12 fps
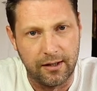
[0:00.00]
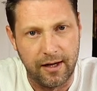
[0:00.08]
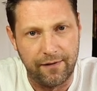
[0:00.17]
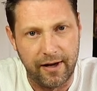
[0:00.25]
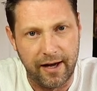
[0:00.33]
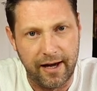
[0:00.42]

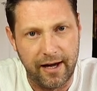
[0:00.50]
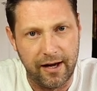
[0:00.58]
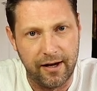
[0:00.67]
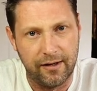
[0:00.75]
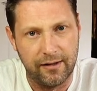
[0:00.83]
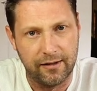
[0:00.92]
give it
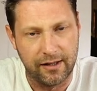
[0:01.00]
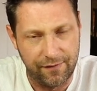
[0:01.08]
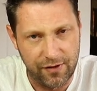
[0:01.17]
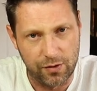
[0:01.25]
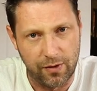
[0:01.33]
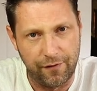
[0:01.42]
a
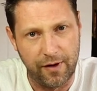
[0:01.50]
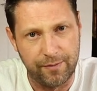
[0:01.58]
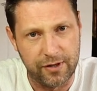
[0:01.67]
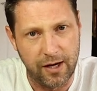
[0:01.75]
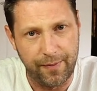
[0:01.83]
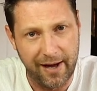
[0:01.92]
give this one a
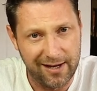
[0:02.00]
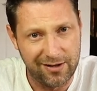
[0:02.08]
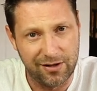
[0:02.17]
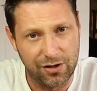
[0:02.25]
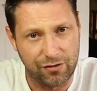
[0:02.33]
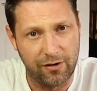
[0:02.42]
thumbs up and
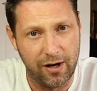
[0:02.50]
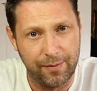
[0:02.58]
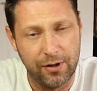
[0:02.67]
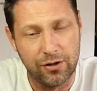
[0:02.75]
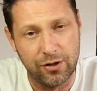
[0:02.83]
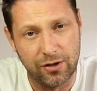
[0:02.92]

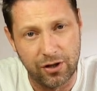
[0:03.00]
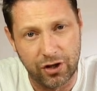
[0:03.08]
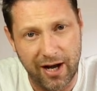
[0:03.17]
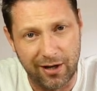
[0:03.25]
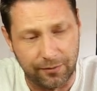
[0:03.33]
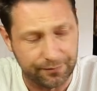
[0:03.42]
subscribe to the
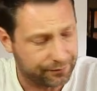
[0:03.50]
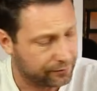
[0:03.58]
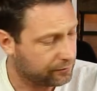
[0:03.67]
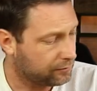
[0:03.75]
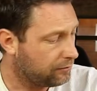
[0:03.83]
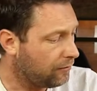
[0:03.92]
channel.
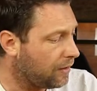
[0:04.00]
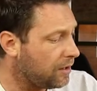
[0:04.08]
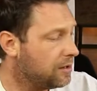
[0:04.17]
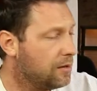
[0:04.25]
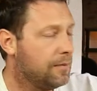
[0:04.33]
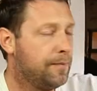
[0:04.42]

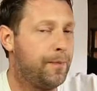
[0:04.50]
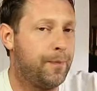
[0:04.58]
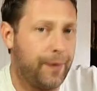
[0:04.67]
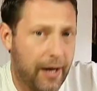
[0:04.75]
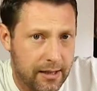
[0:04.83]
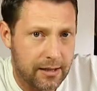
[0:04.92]

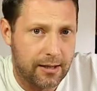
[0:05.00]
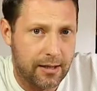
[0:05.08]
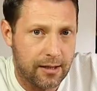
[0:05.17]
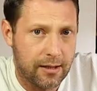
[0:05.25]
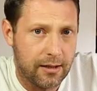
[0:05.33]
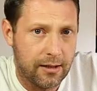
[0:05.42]

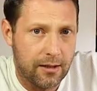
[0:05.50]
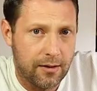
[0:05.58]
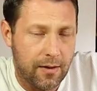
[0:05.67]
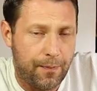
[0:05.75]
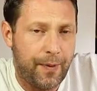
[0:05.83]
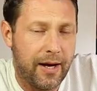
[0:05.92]
But
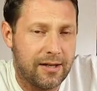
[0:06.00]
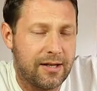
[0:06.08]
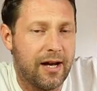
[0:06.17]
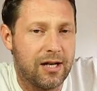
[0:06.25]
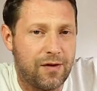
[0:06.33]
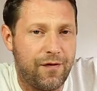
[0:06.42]
the big
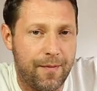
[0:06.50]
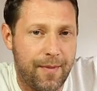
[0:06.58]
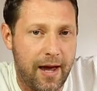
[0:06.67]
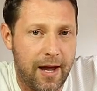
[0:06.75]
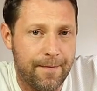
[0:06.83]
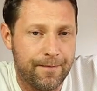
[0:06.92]
test for
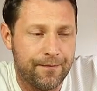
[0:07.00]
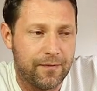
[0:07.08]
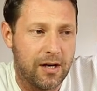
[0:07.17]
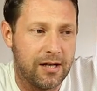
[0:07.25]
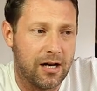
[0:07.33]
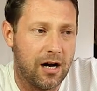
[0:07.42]
me
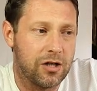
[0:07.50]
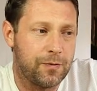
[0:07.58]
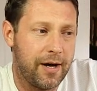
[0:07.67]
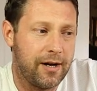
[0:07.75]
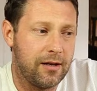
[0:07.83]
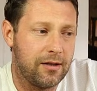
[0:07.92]
is that I
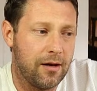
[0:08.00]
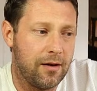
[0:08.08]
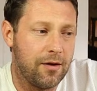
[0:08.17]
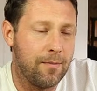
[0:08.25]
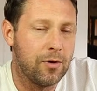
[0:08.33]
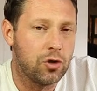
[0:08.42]
spend
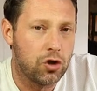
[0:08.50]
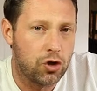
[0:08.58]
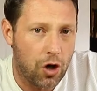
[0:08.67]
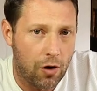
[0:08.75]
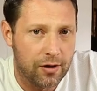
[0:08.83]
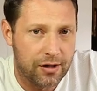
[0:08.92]
the
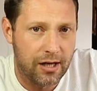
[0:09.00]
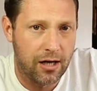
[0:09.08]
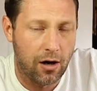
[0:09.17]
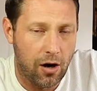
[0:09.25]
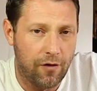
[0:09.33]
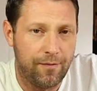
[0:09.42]

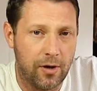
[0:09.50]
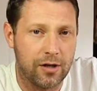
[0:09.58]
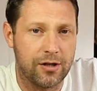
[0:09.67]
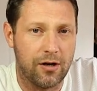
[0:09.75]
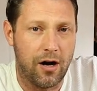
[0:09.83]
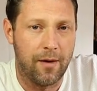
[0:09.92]
majority of my
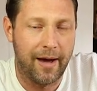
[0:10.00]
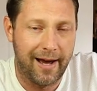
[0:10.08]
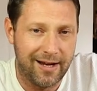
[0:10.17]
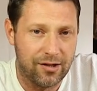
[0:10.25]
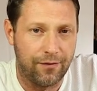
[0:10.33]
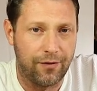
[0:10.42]
time
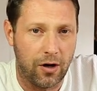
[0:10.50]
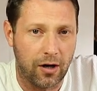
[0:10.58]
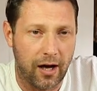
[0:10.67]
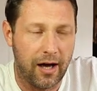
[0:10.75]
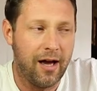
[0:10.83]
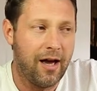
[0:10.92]
as a
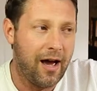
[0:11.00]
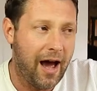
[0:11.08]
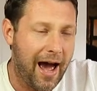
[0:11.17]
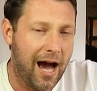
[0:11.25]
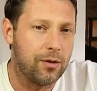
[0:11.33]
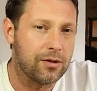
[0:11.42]
vlogger
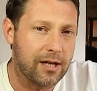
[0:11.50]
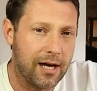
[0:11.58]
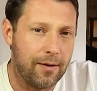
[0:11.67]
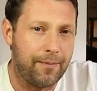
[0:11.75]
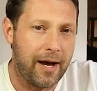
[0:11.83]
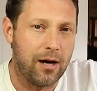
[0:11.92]
out
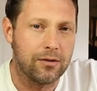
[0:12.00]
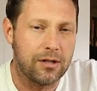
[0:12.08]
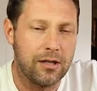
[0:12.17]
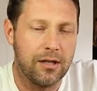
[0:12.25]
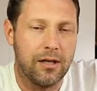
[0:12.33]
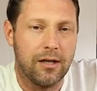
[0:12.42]
and
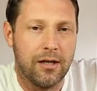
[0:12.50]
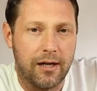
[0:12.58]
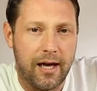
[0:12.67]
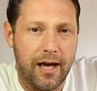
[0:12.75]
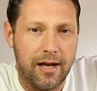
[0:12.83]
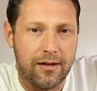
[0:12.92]
about
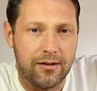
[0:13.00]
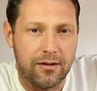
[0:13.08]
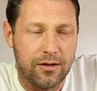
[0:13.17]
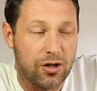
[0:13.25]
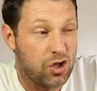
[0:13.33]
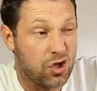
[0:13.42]

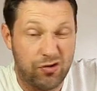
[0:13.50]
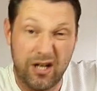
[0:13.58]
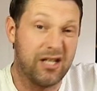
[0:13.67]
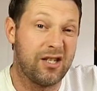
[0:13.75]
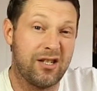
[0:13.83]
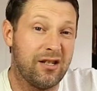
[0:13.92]
in the
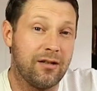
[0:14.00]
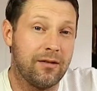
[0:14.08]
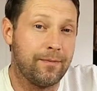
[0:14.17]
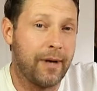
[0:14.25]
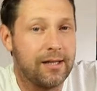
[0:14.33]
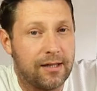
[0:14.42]
streets,
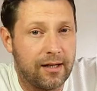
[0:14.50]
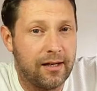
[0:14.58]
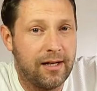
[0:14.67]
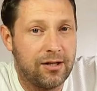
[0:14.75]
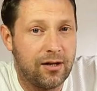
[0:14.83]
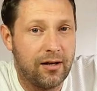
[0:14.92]

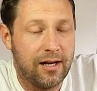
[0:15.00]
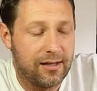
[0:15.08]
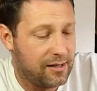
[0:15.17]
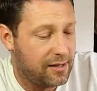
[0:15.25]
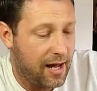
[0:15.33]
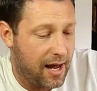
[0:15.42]
basically. So
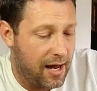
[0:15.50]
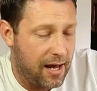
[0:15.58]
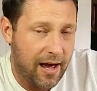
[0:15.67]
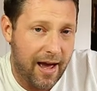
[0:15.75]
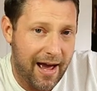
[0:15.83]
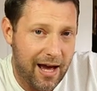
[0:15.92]
let's
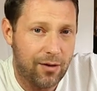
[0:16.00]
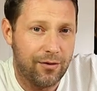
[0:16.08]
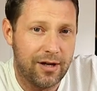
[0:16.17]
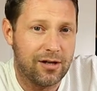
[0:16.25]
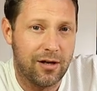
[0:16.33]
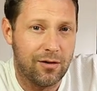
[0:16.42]
see how
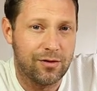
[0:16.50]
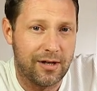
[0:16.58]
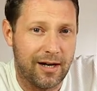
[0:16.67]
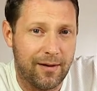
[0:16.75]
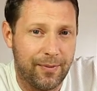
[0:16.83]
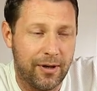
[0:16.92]
this holds
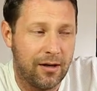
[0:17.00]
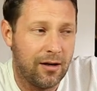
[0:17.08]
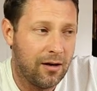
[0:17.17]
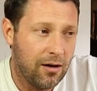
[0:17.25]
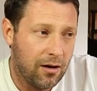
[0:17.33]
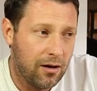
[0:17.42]
up
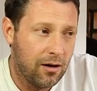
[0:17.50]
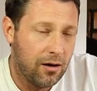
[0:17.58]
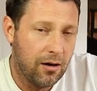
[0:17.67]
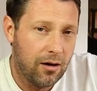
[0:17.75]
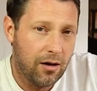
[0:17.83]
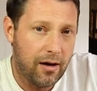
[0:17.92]

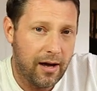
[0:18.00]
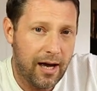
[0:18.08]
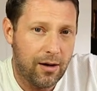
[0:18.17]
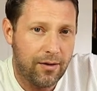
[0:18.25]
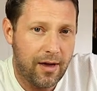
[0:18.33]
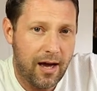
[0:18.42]

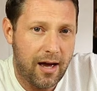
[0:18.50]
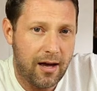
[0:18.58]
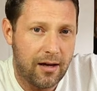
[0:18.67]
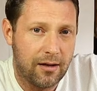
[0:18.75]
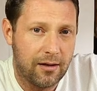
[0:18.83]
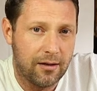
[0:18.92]
out
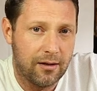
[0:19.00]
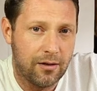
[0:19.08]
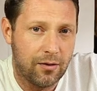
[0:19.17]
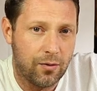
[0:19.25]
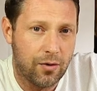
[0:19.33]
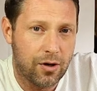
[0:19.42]
there,
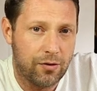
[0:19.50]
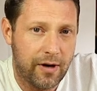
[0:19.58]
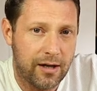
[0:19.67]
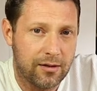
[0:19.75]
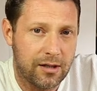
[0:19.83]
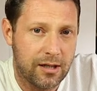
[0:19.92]
walking
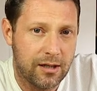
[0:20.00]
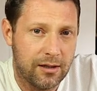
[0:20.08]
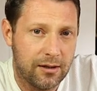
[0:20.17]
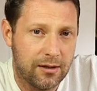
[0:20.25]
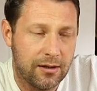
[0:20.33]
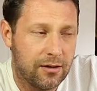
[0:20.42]
around,
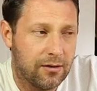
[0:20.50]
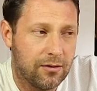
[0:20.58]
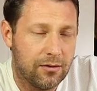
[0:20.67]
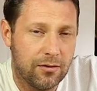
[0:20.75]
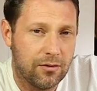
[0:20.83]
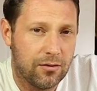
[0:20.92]

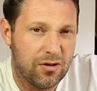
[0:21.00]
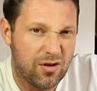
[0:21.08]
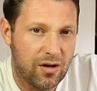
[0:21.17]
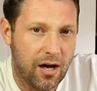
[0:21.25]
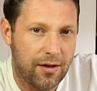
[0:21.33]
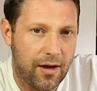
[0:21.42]

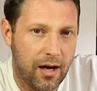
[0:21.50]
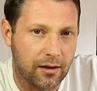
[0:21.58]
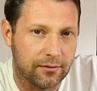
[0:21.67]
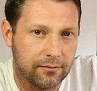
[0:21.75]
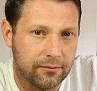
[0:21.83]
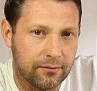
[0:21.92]
doing our
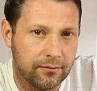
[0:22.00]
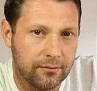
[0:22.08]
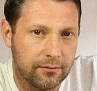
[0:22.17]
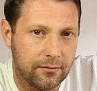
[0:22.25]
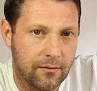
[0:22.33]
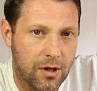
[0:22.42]
thing.
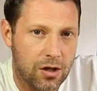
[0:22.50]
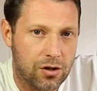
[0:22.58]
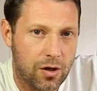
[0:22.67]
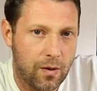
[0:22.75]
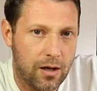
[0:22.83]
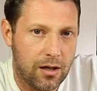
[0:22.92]

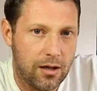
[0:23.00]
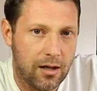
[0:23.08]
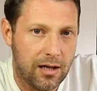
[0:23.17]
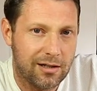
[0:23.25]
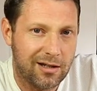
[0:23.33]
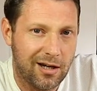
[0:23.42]
So
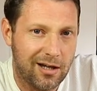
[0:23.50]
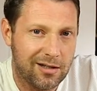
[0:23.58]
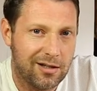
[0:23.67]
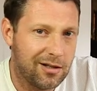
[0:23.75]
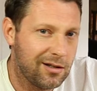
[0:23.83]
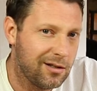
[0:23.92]
let's
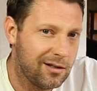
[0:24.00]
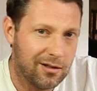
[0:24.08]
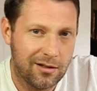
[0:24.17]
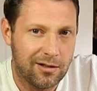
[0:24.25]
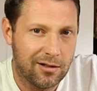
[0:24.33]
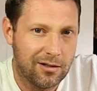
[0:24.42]
cut
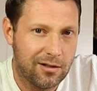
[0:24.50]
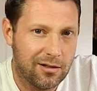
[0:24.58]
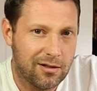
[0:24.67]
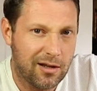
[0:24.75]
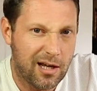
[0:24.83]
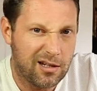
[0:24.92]

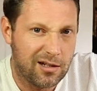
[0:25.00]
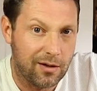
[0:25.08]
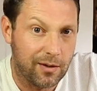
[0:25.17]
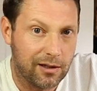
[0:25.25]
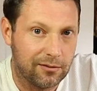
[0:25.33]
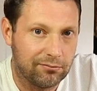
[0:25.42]
to that, shall
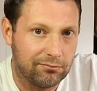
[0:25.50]
we?